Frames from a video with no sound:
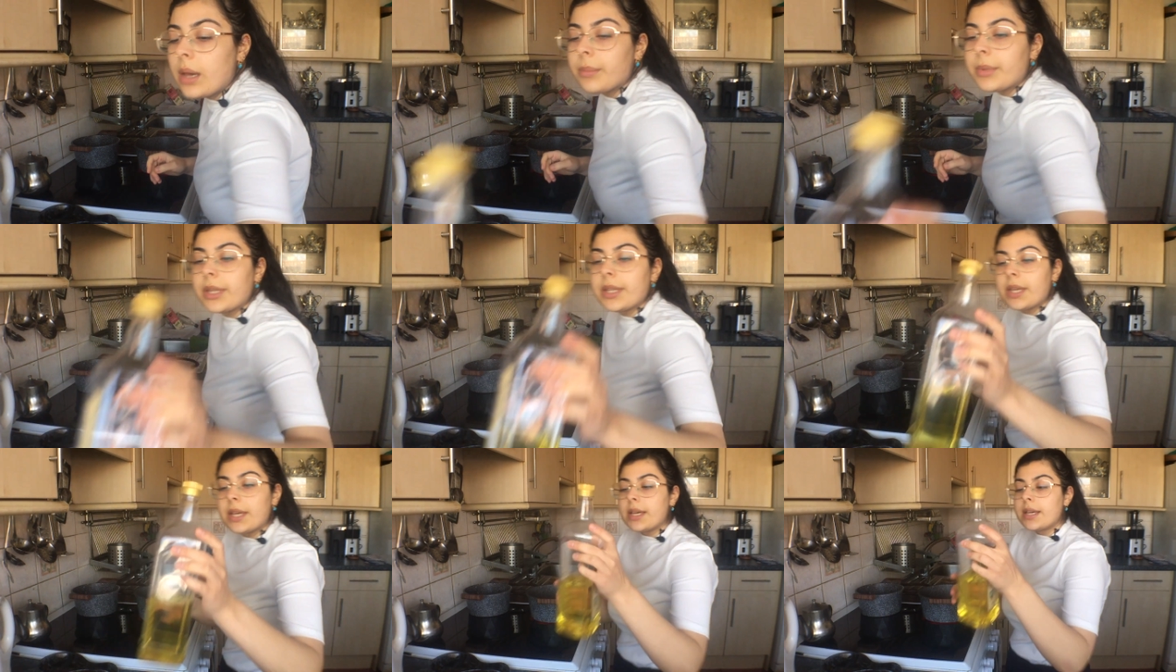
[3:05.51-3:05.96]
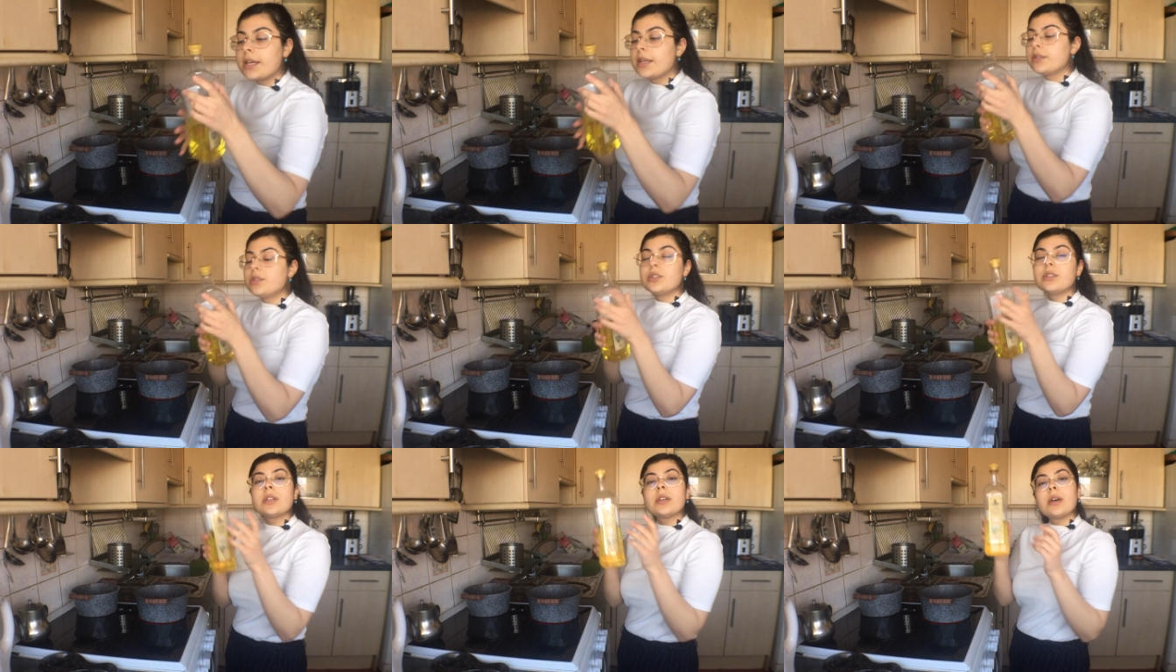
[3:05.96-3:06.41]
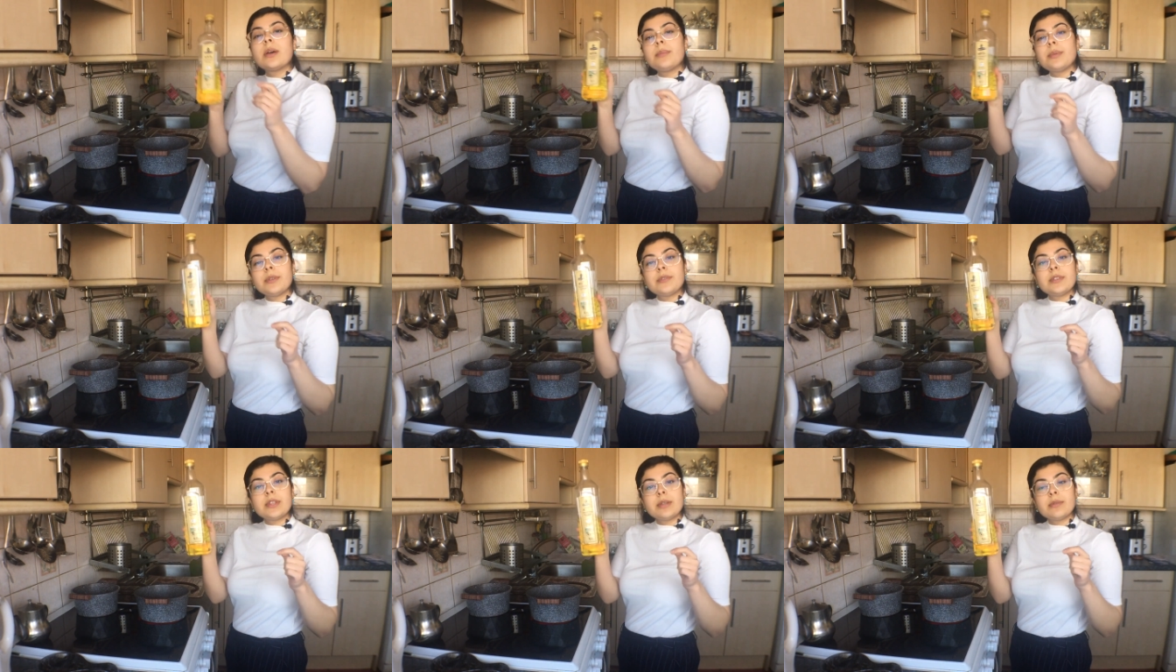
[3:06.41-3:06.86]
I'm gonna add just a
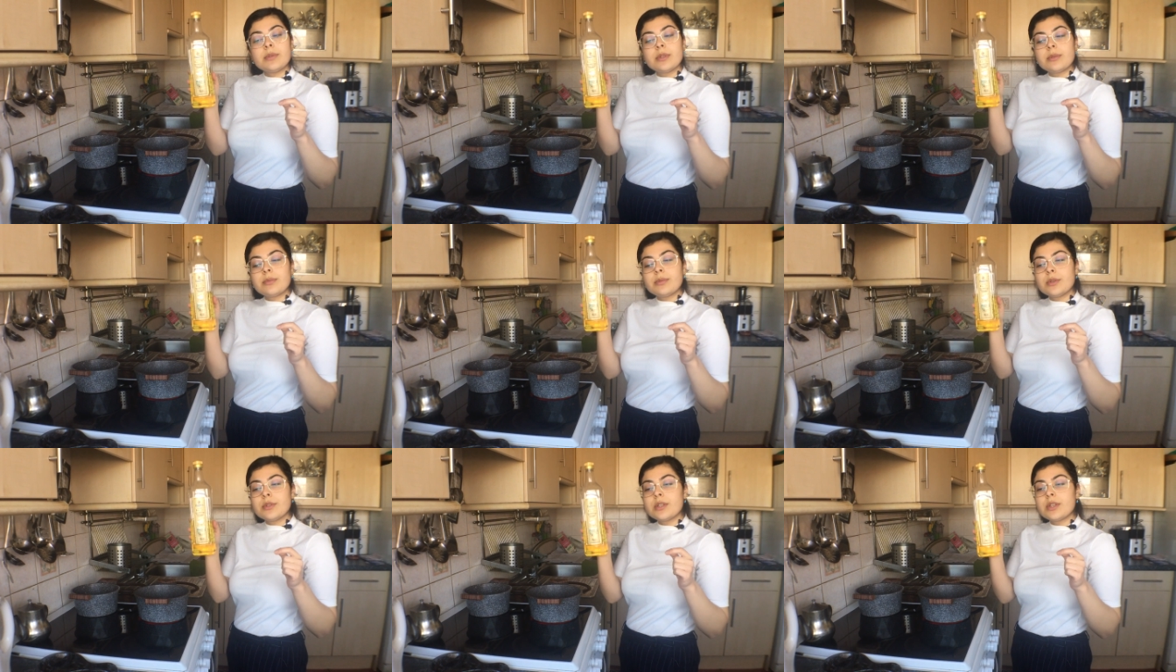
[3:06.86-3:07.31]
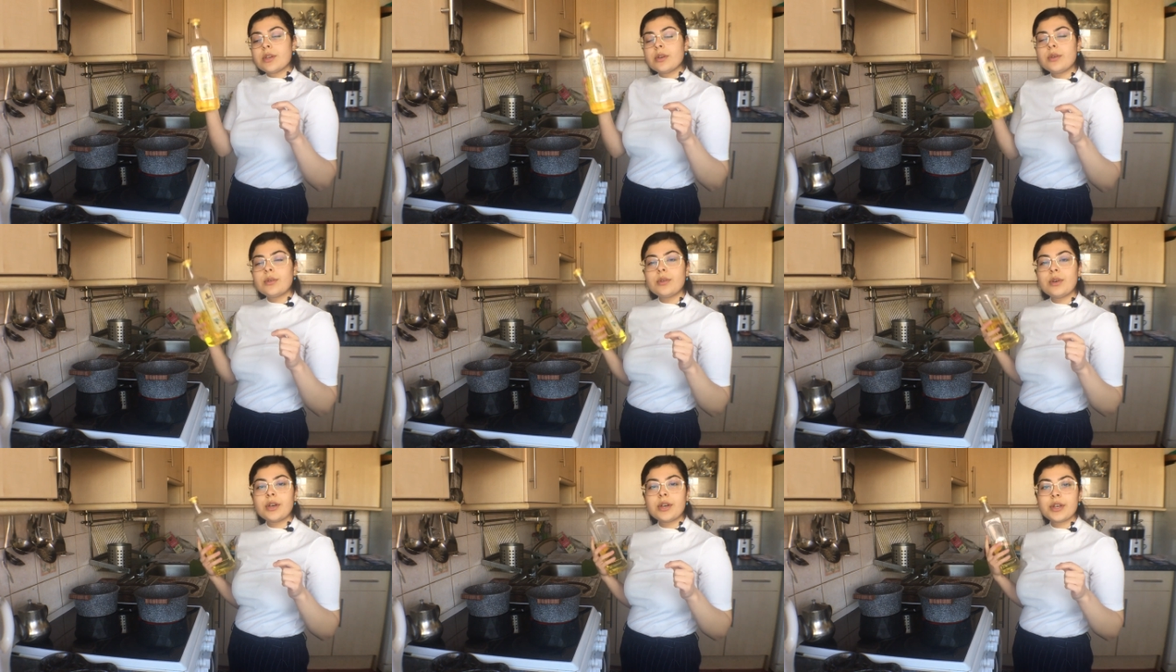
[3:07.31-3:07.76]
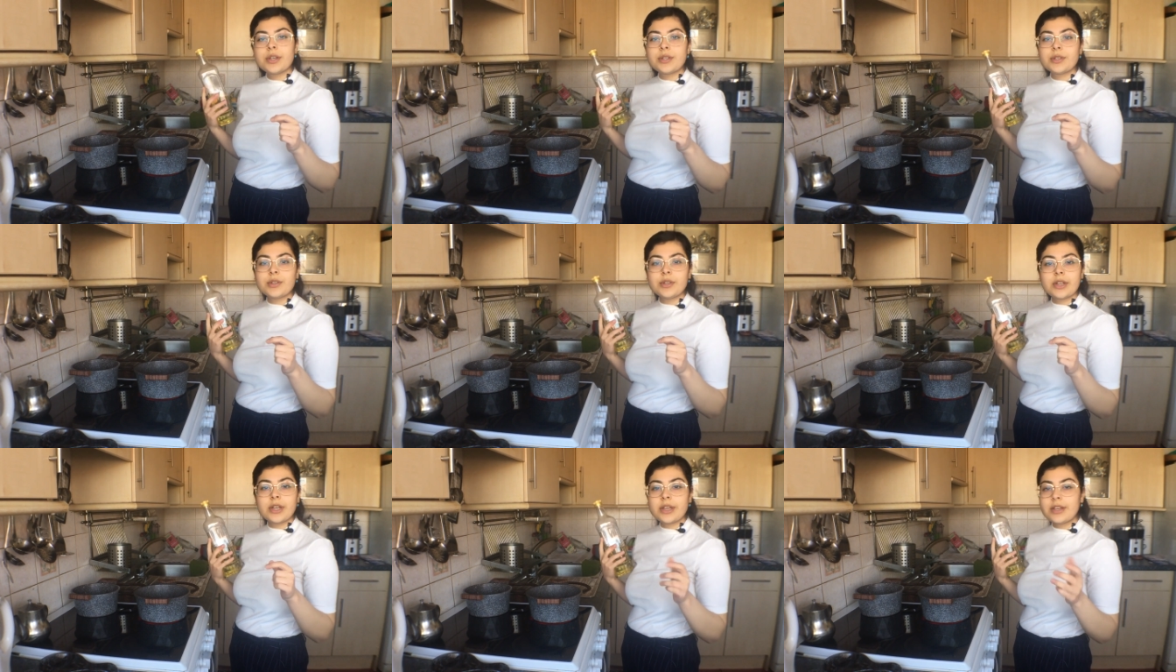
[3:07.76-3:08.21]
couple of tablespoons. Whew,
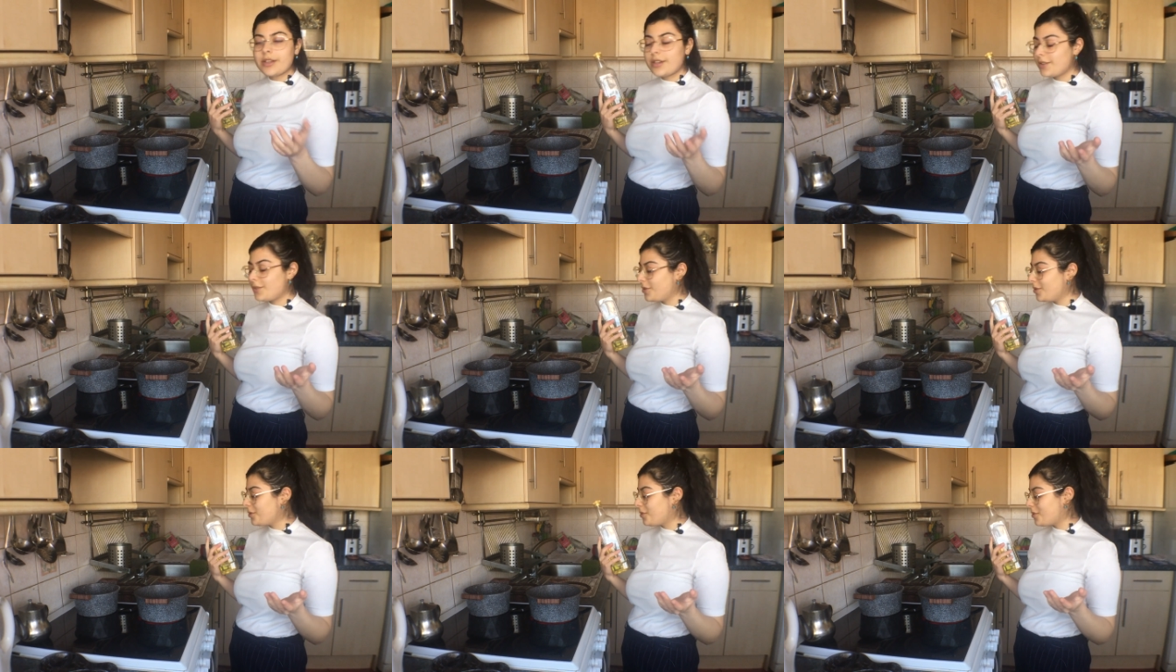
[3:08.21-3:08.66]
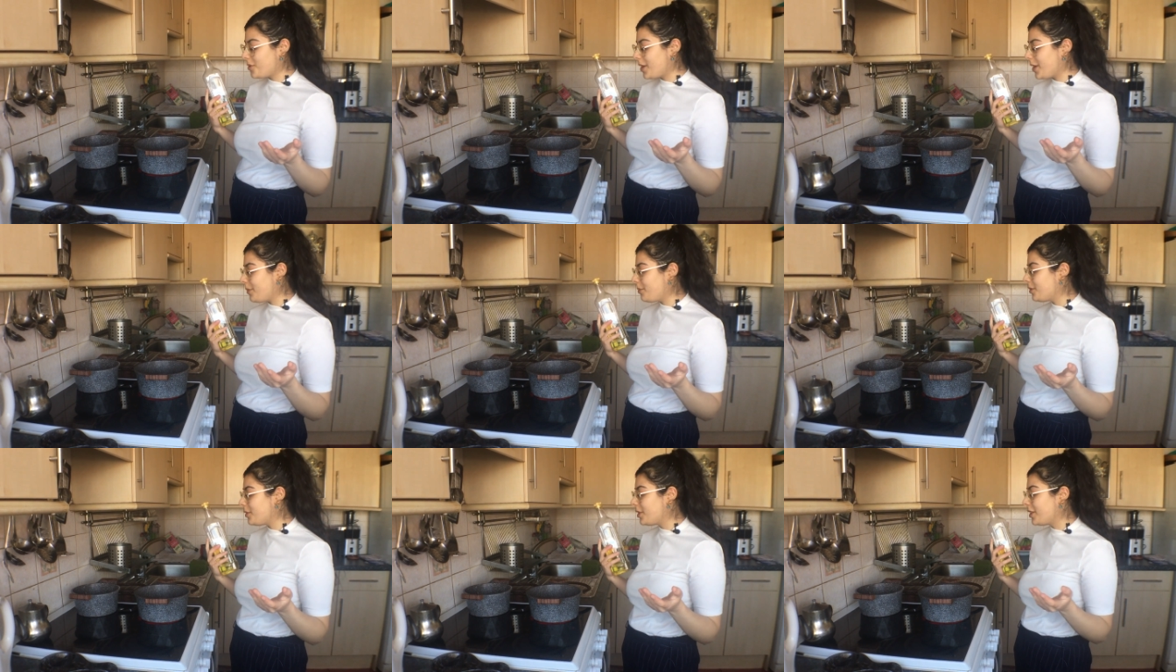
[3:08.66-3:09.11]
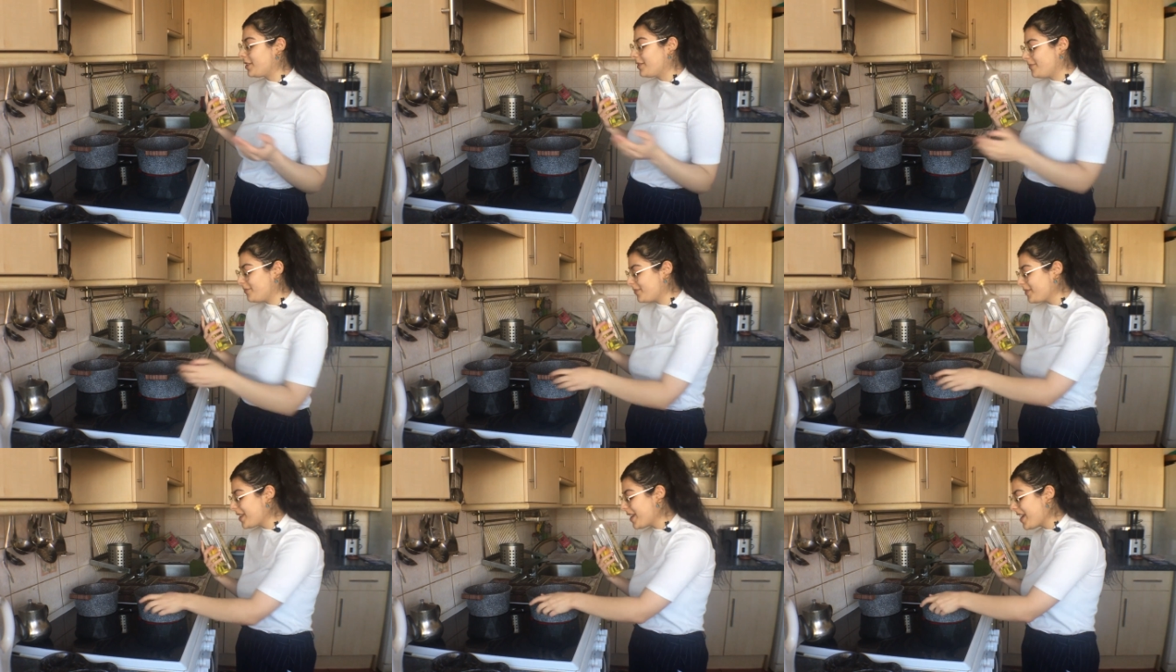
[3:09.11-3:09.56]
sorry, I don't know what happened there.